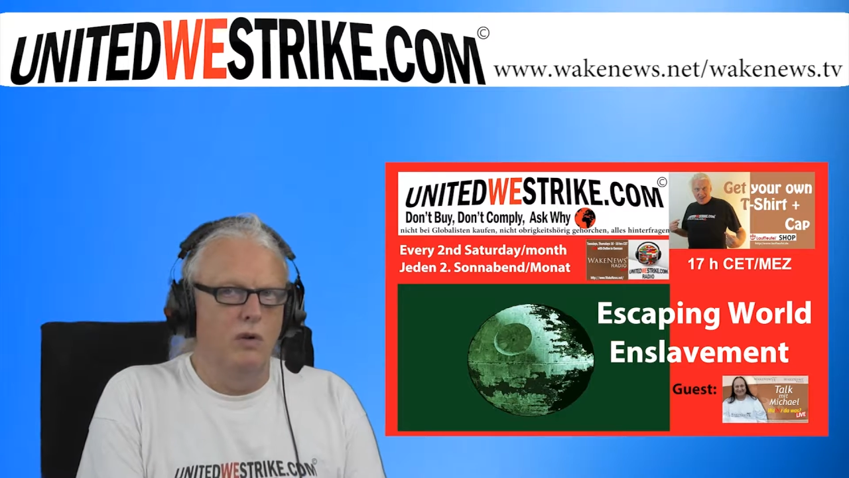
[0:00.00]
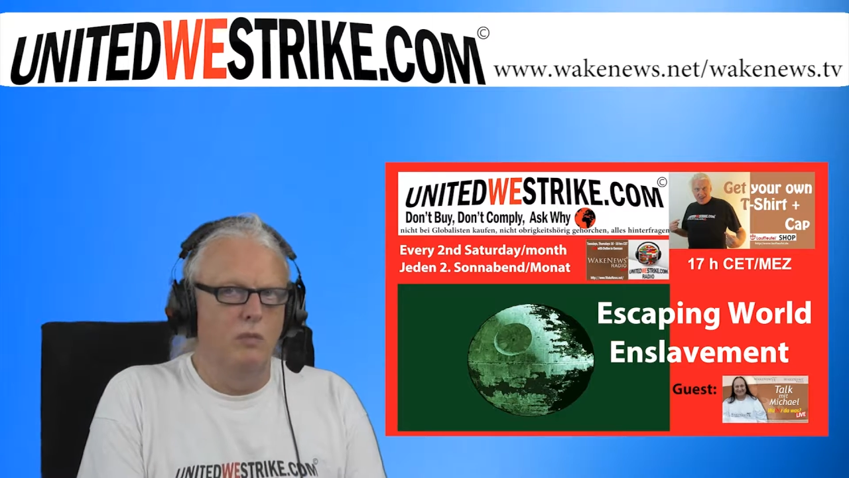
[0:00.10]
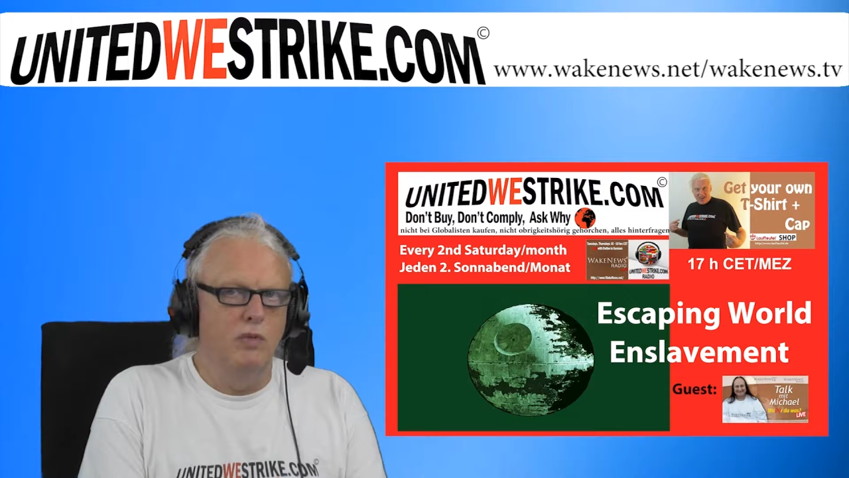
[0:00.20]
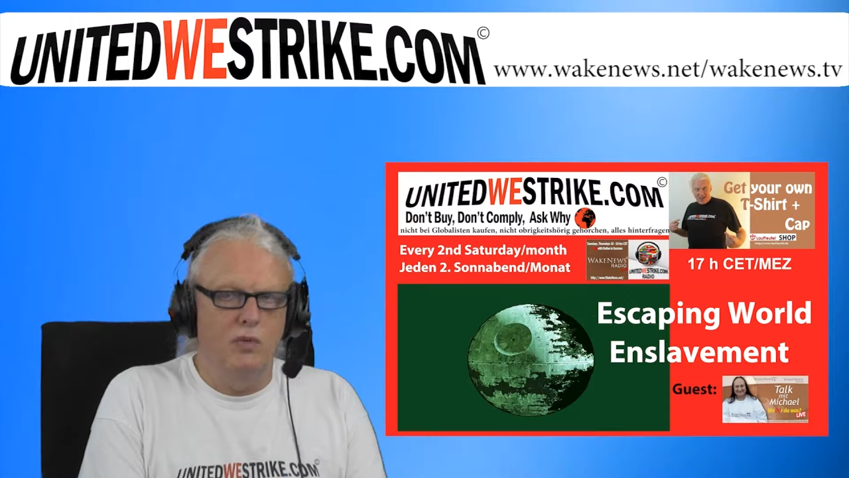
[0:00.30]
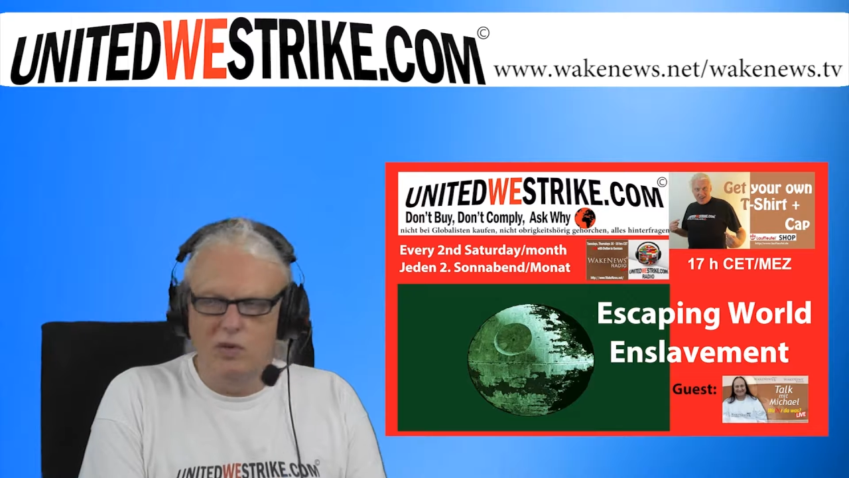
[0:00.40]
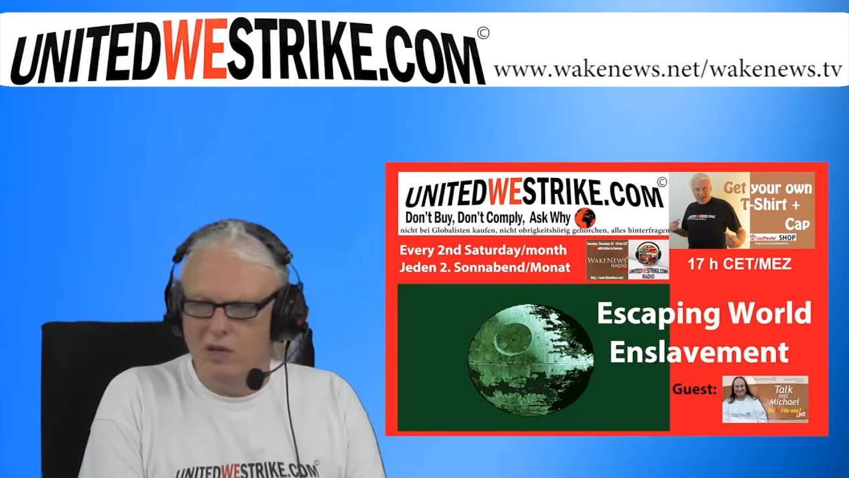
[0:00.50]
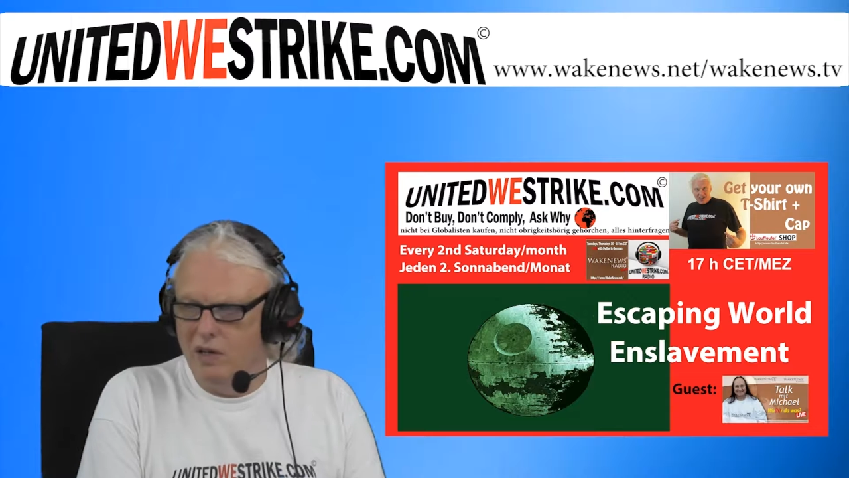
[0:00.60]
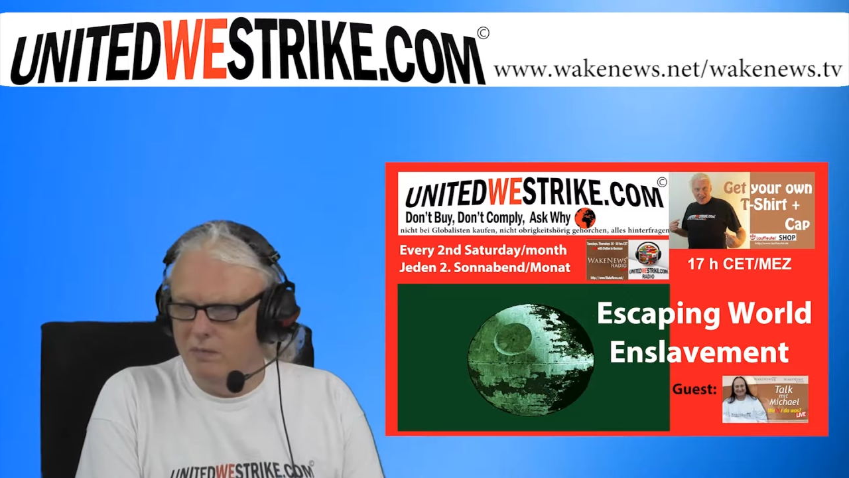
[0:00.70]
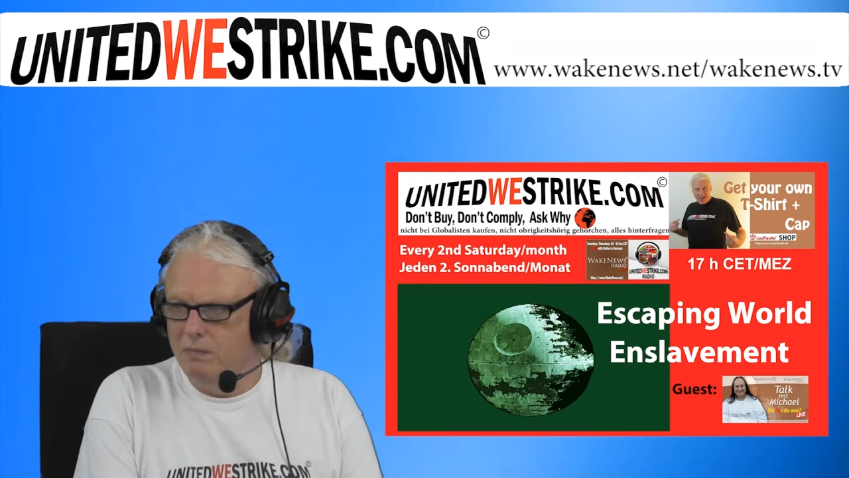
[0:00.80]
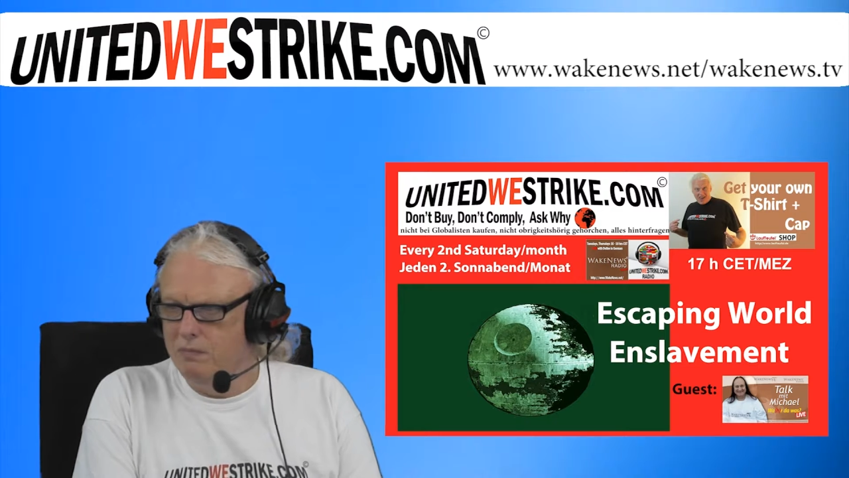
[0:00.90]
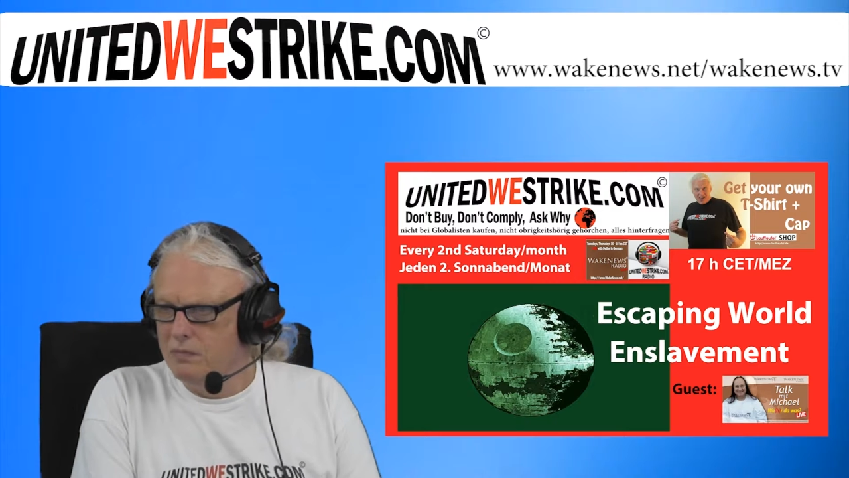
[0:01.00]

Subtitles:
before then,